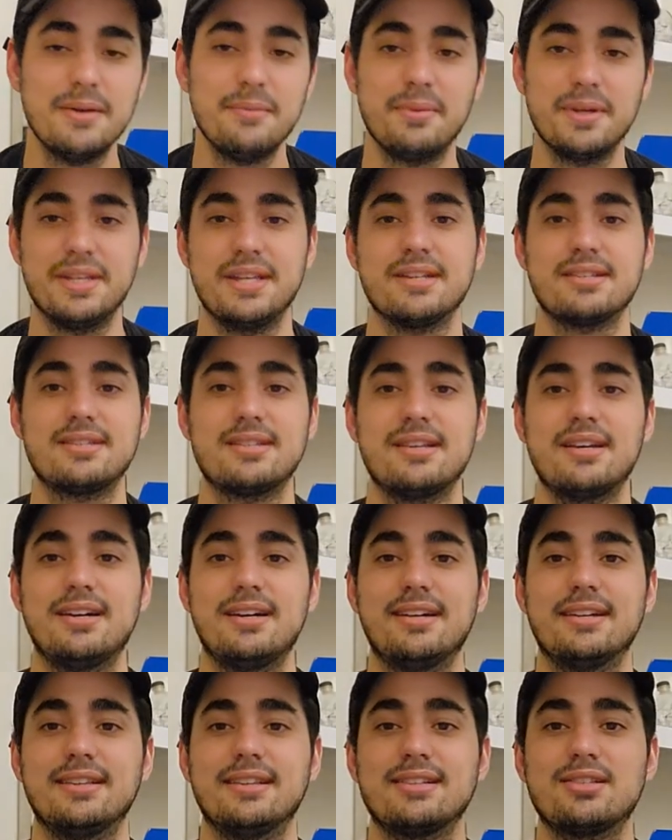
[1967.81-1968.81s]
But yes,
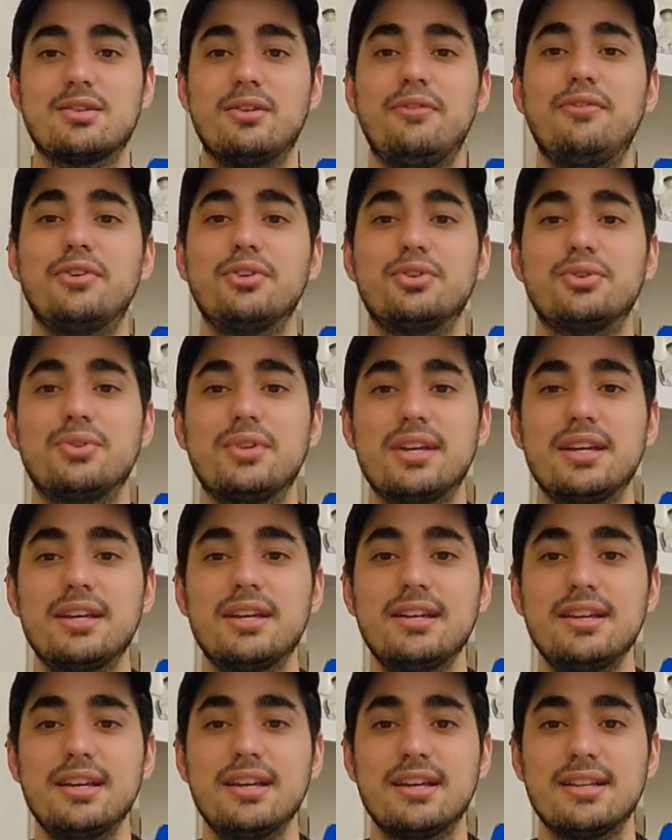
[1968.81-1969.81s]
uh, that's all for
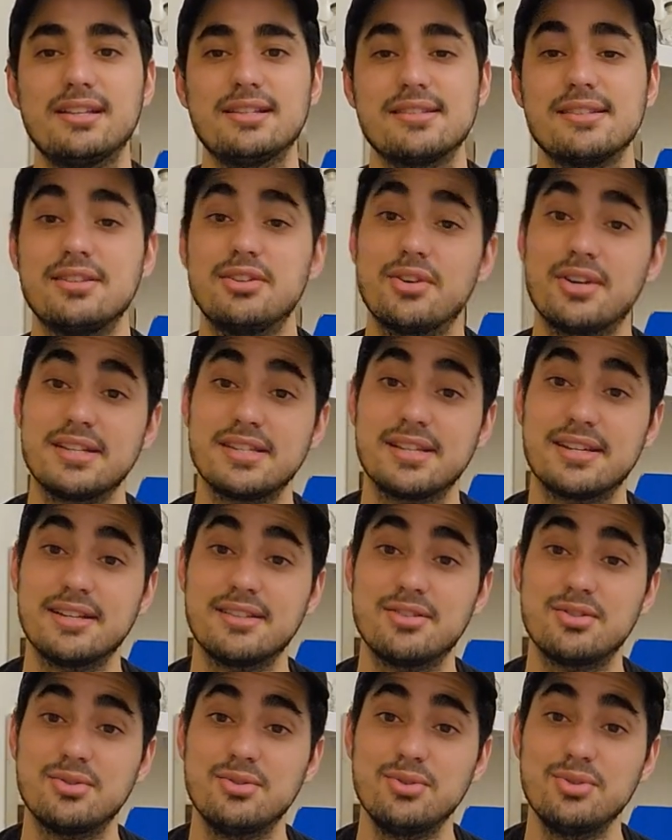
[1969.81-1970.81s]
today and see you guys
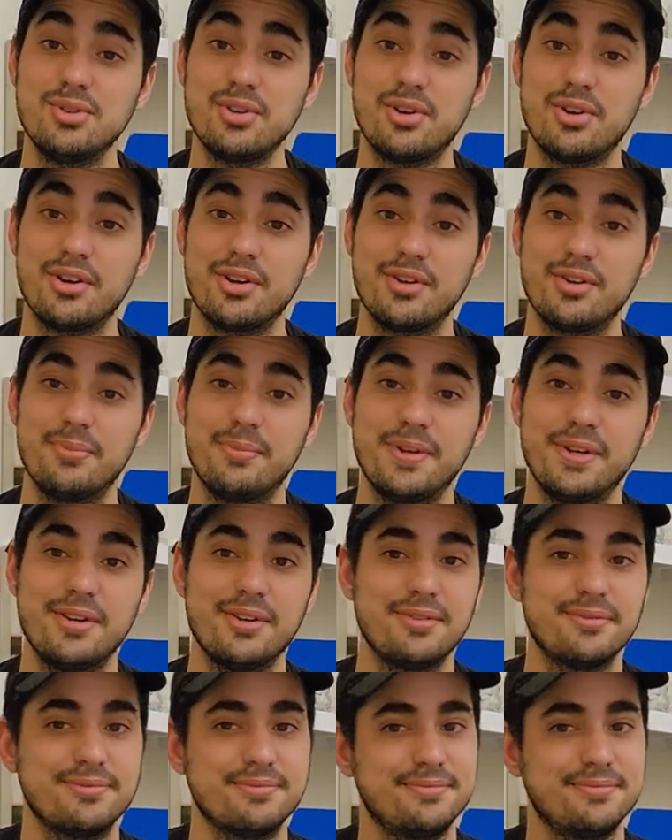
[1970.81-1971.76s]
again soon on a new video.